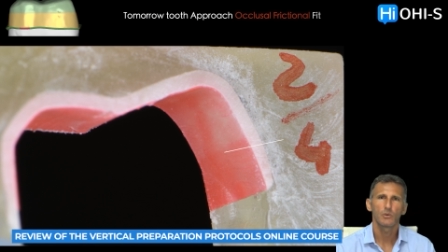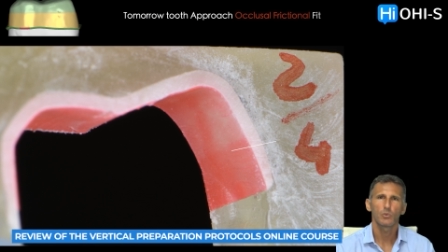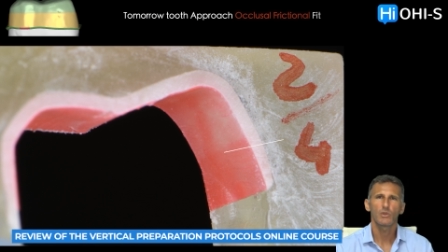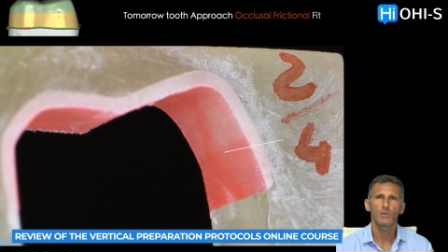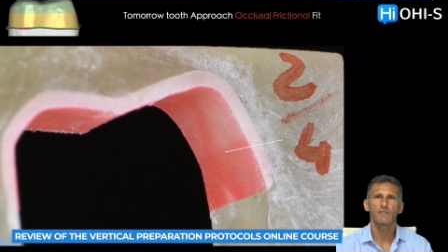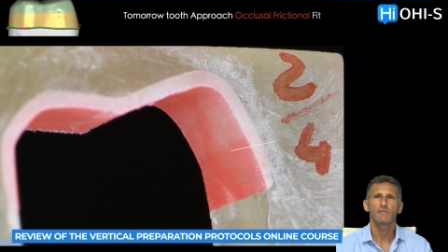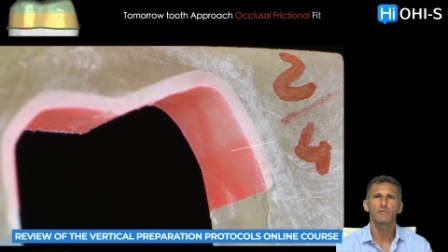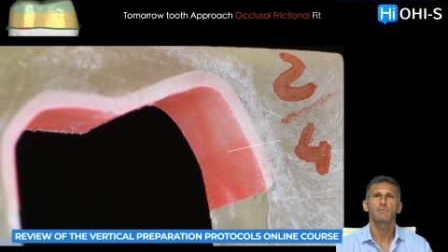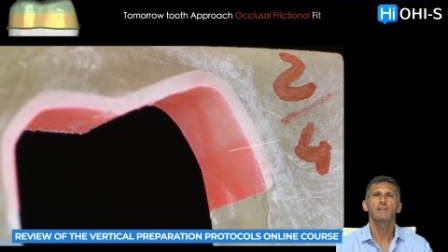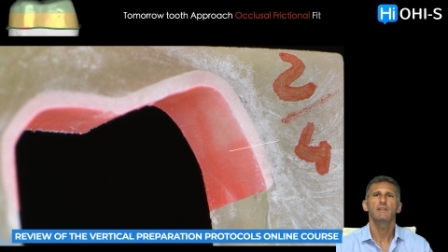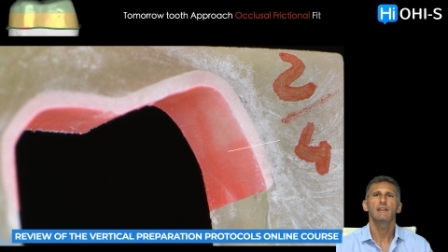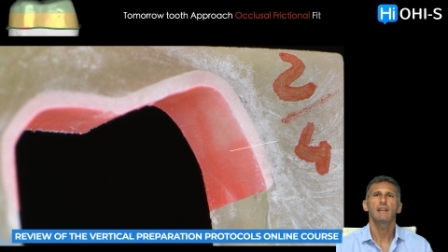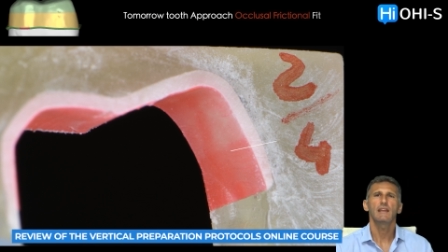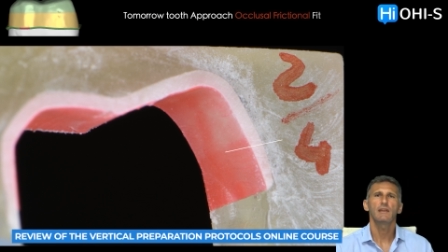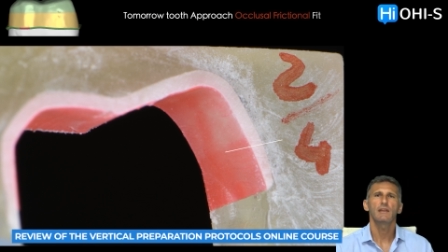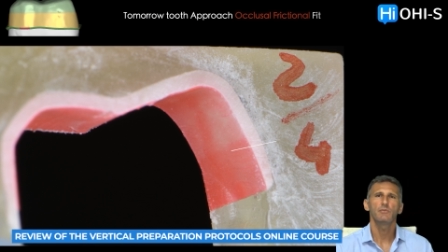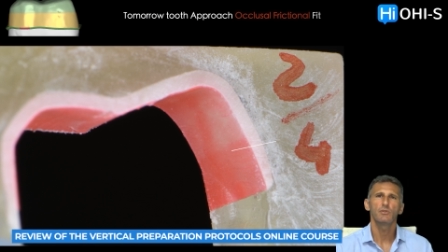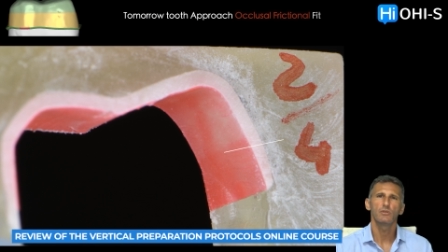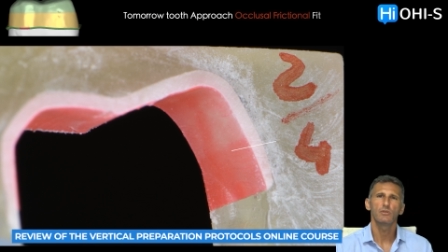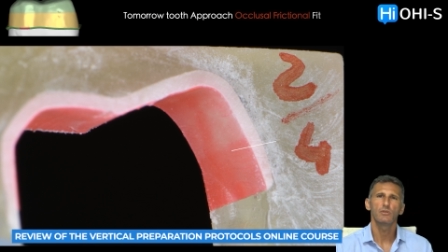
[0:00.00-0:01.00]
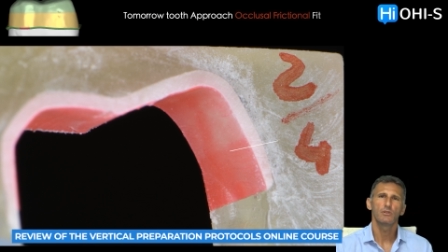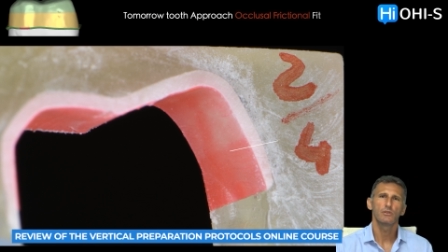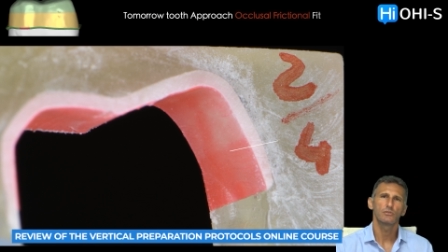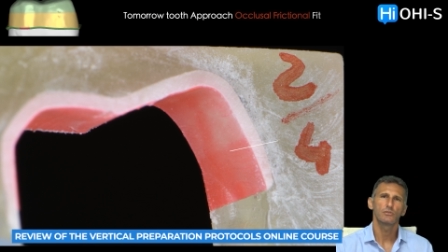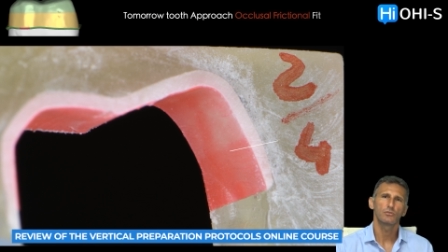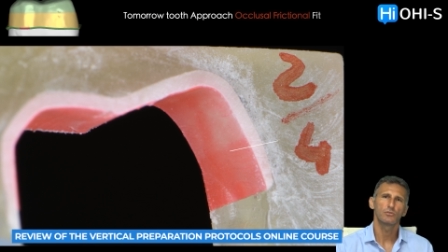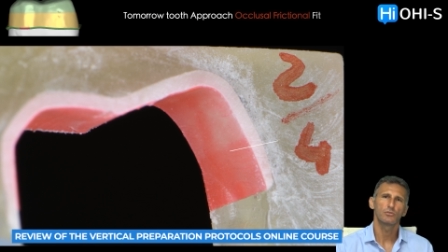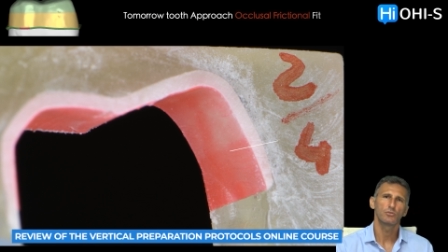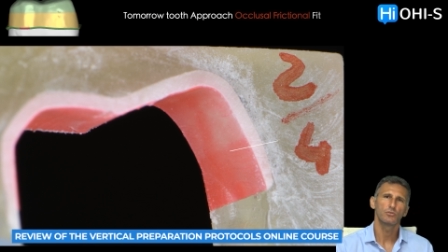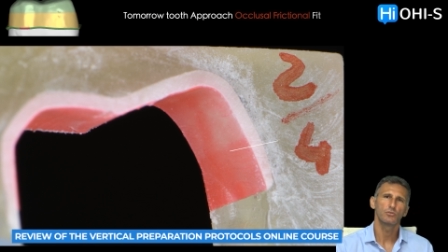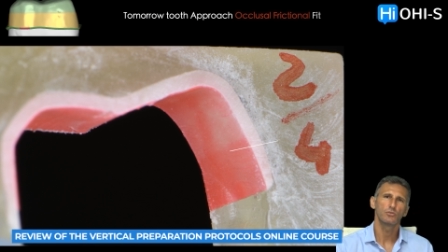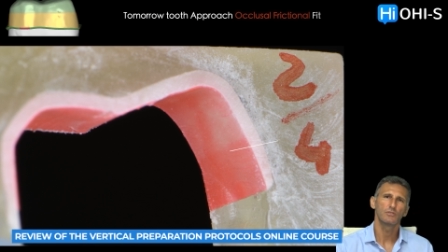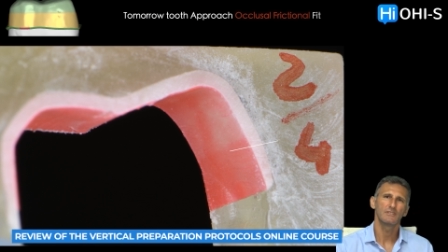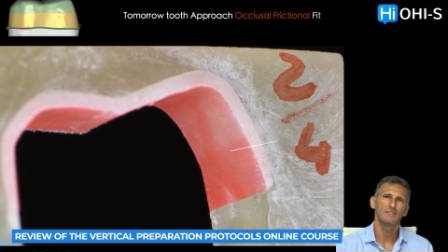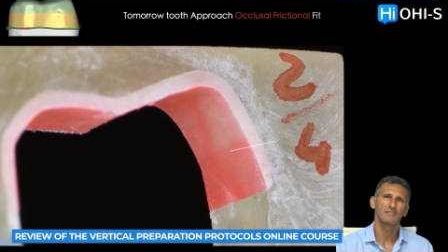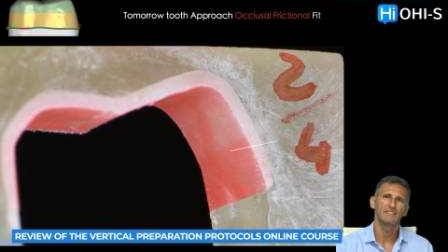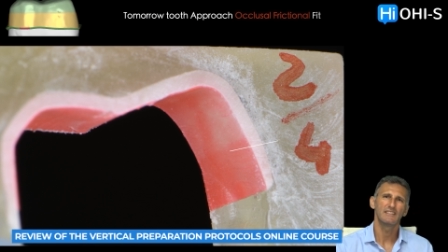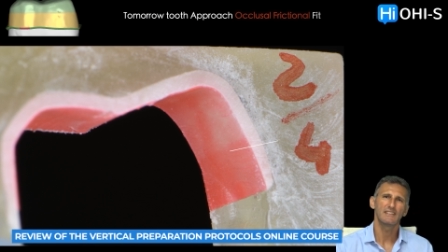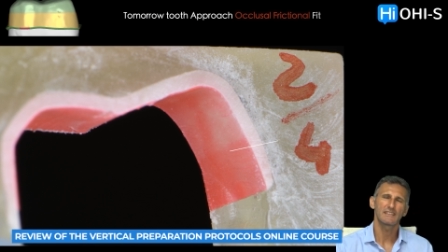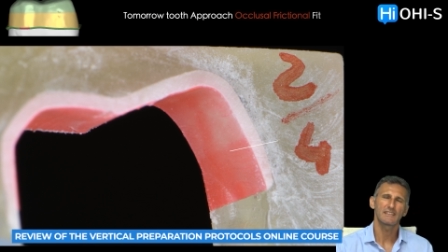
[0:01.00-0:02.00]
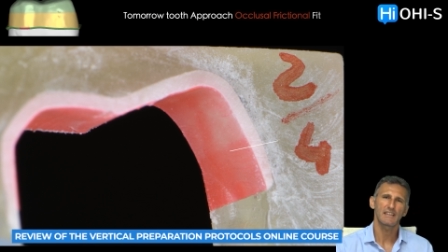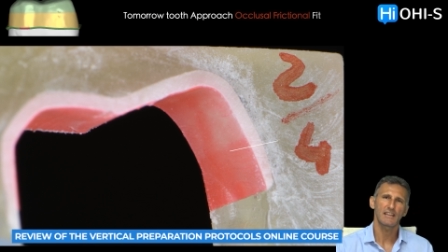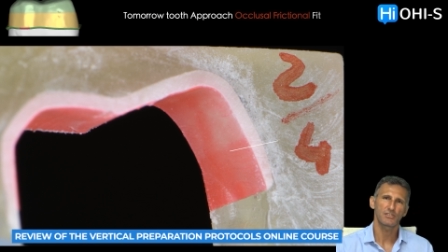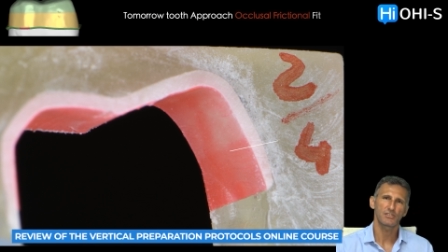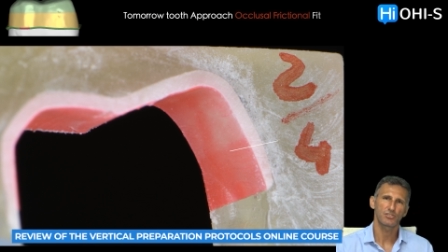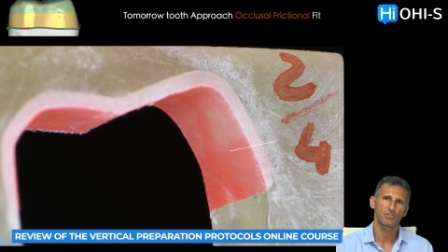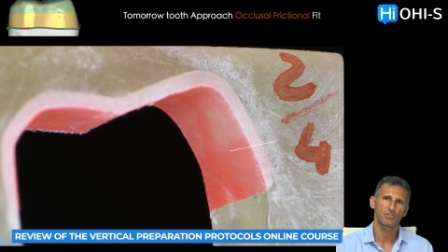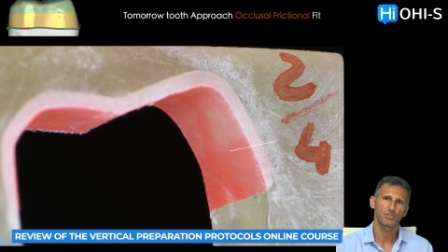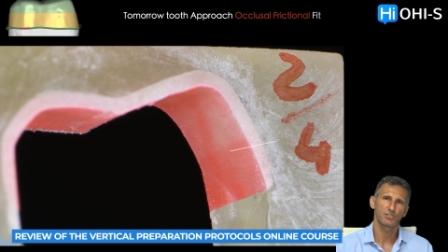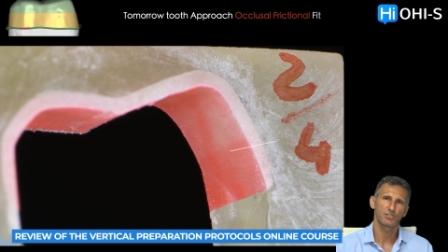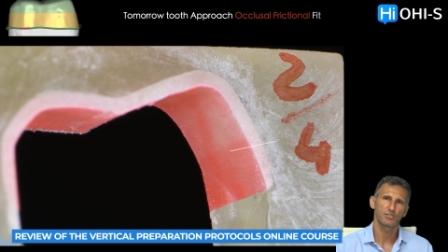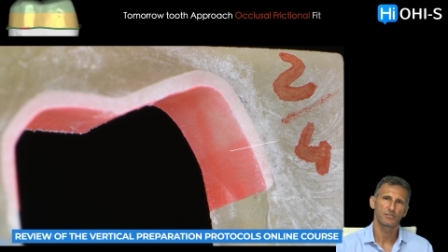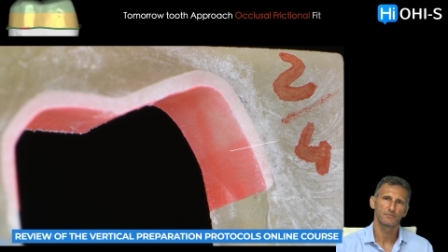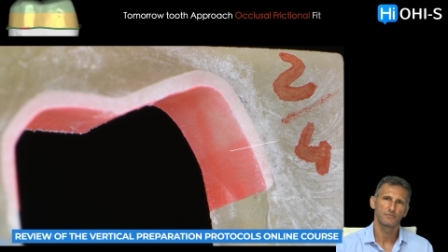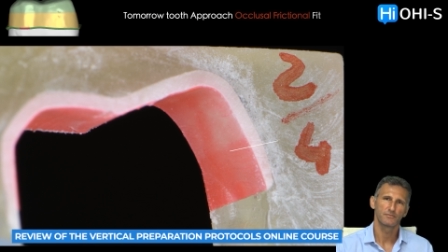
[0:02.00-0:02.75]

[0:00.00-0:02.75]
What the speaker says: we have been able to detach